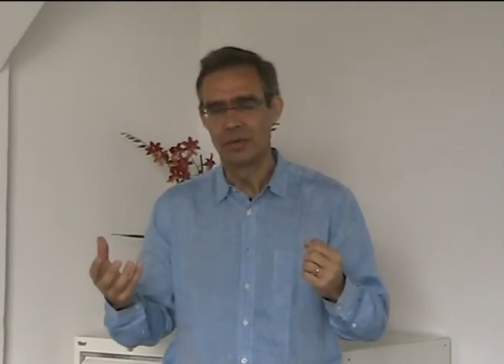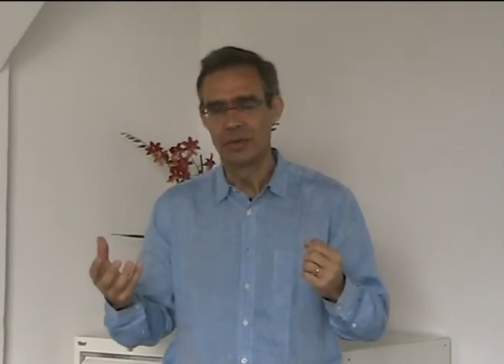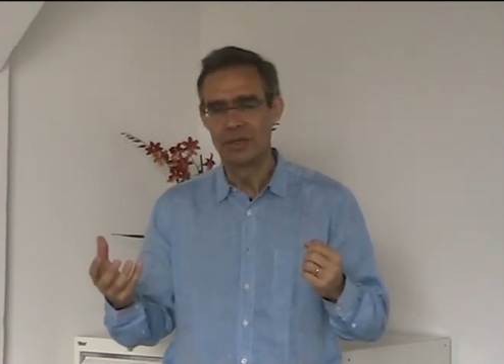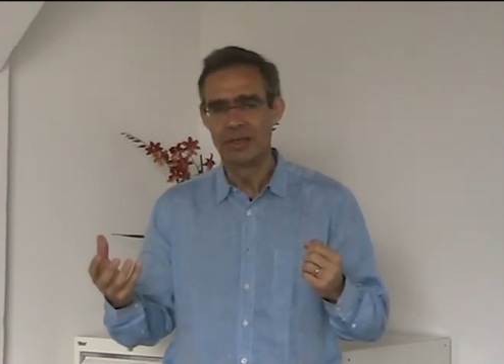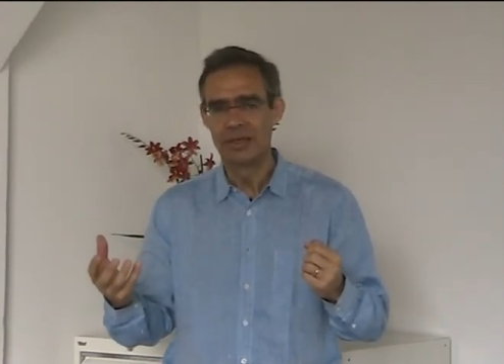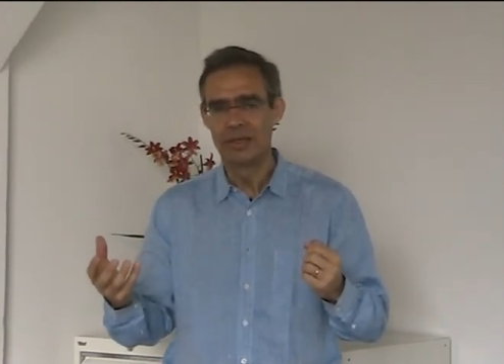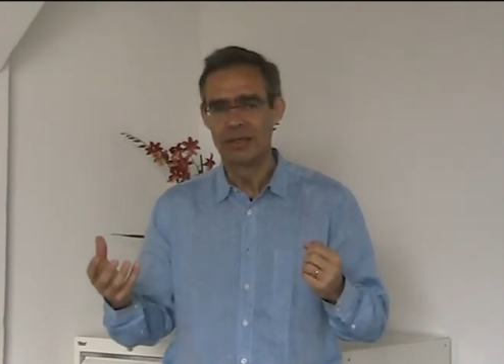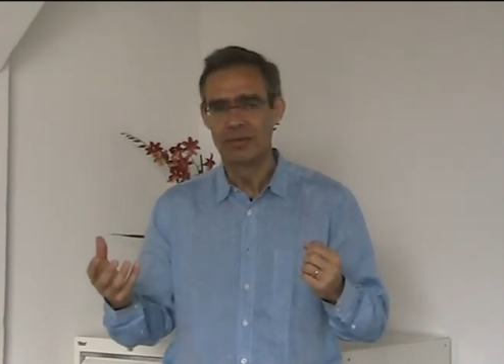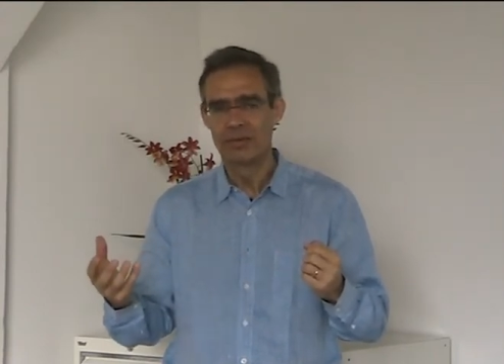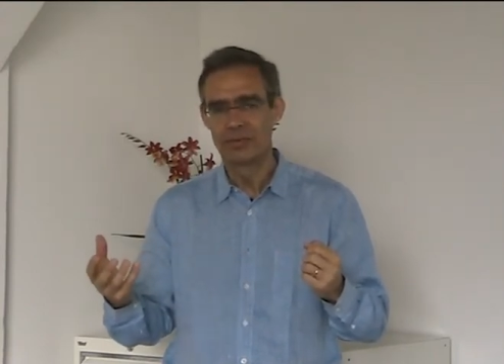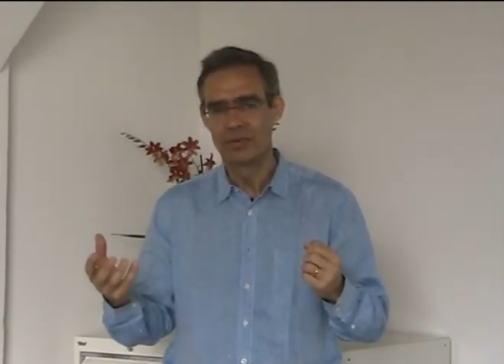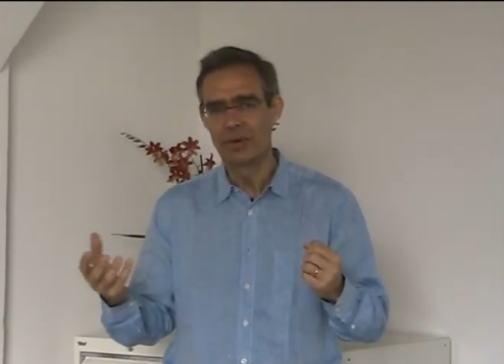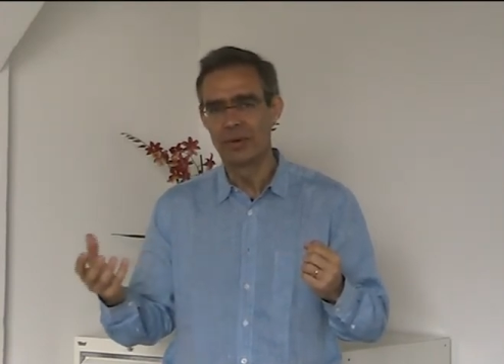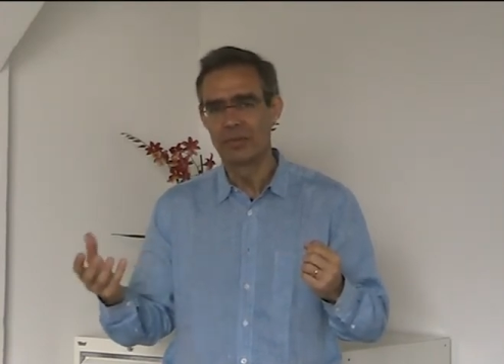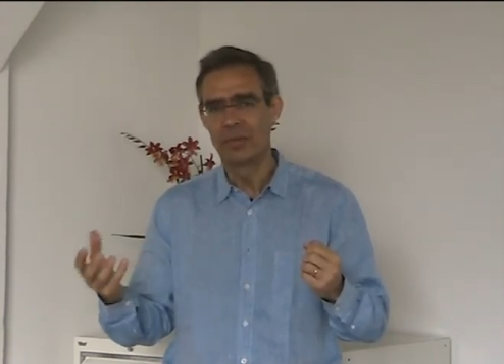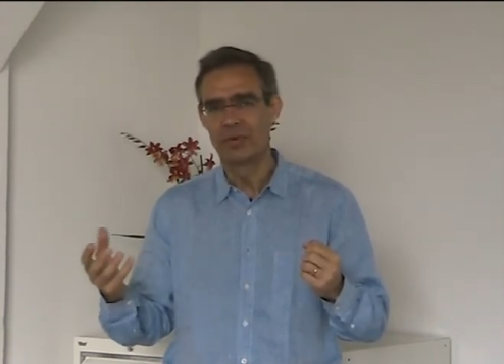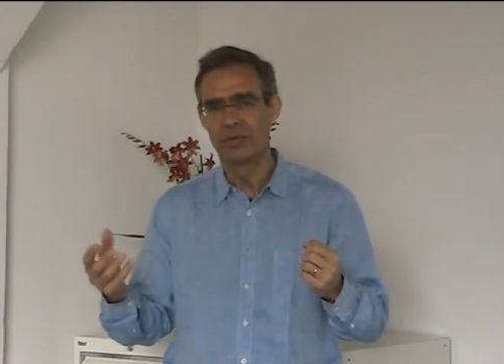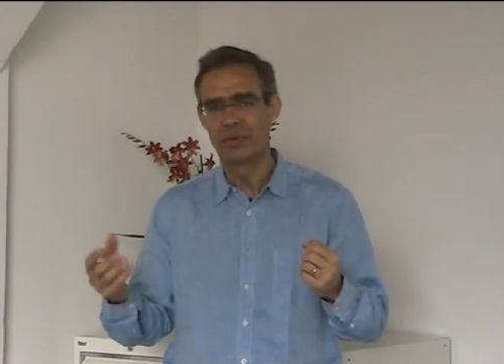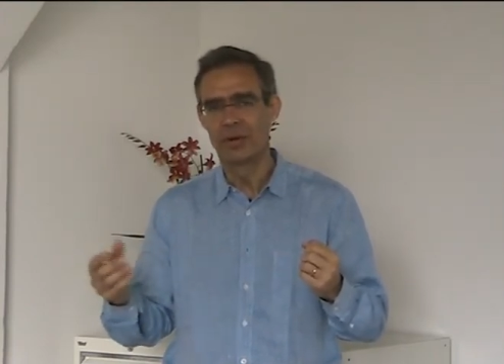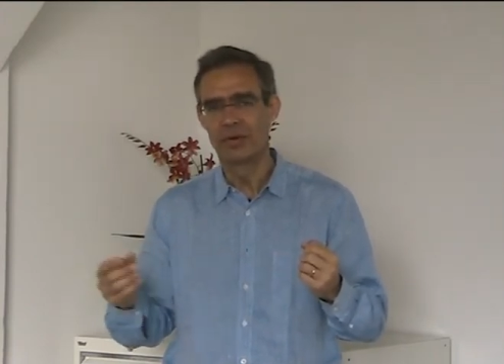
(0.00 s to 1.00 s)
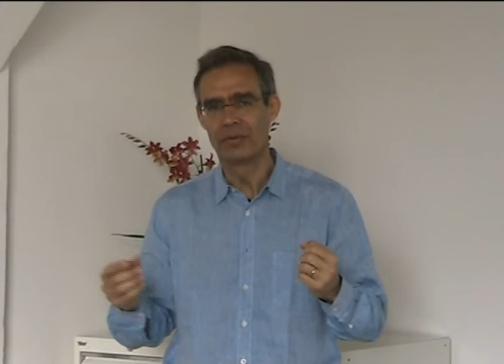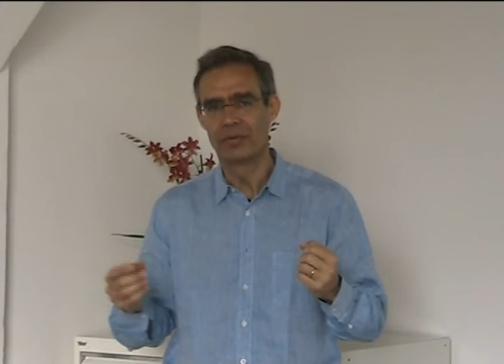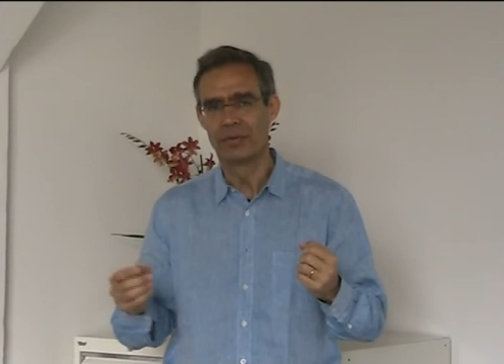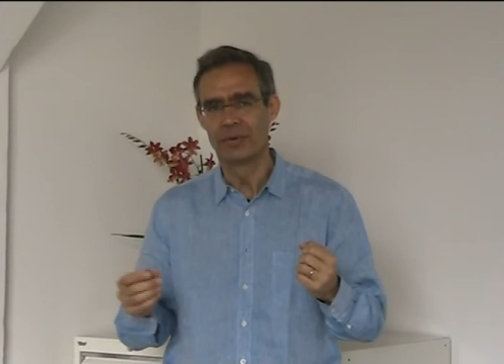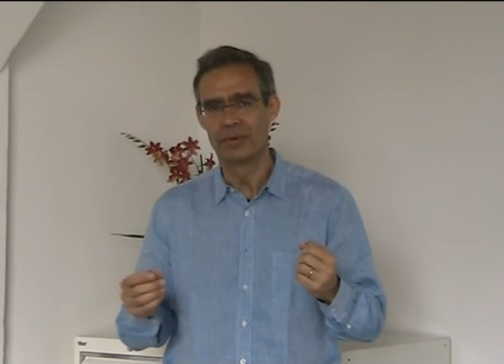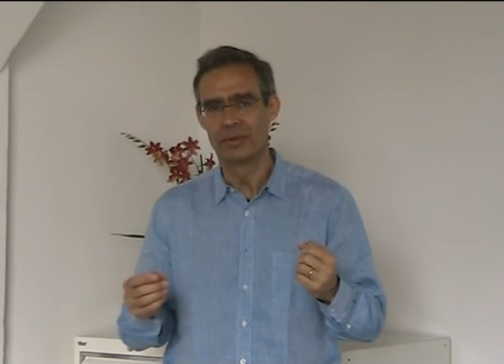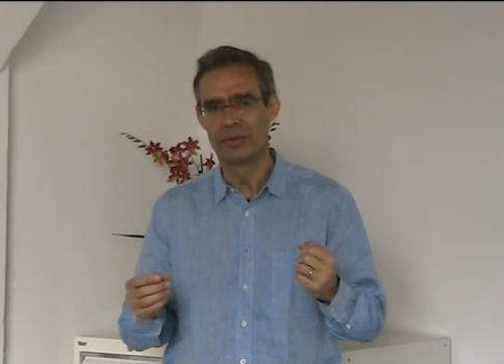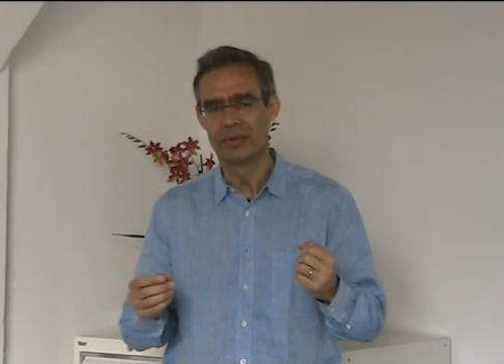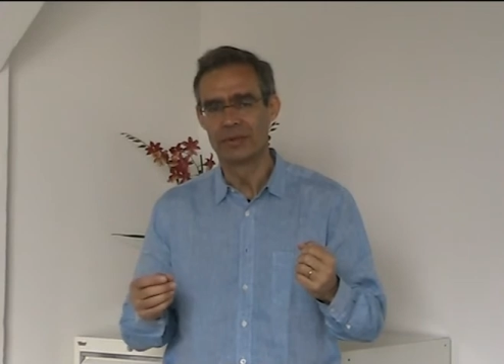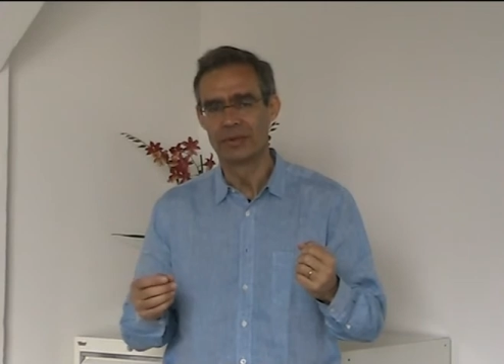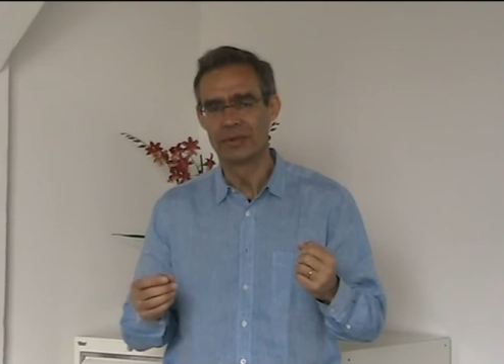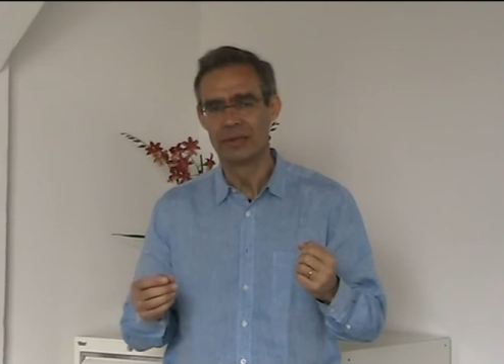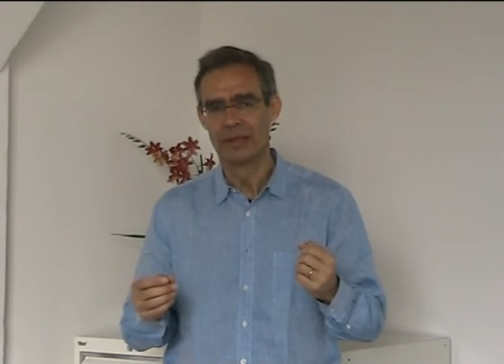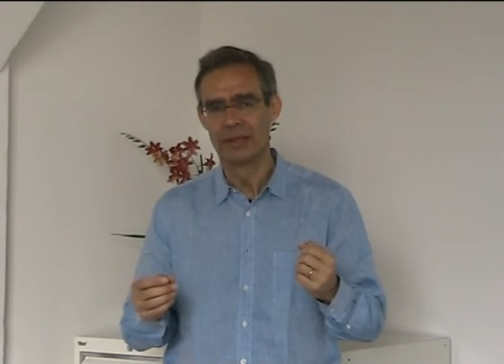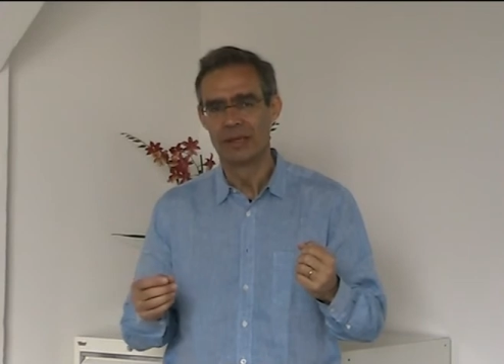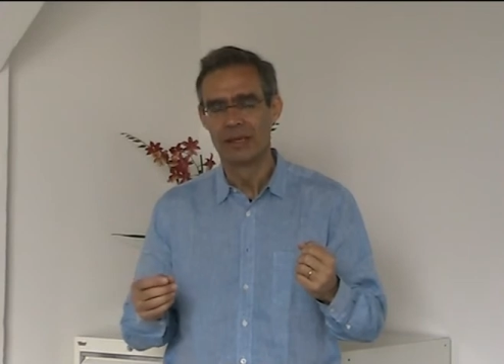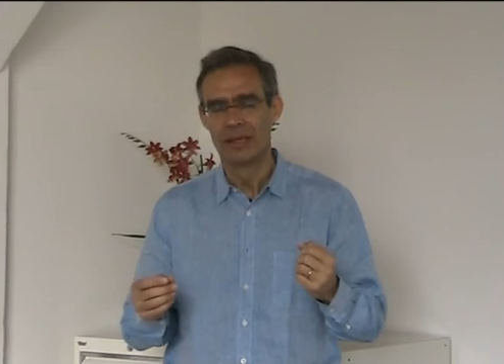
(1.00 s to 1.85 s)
we need a frame of reference.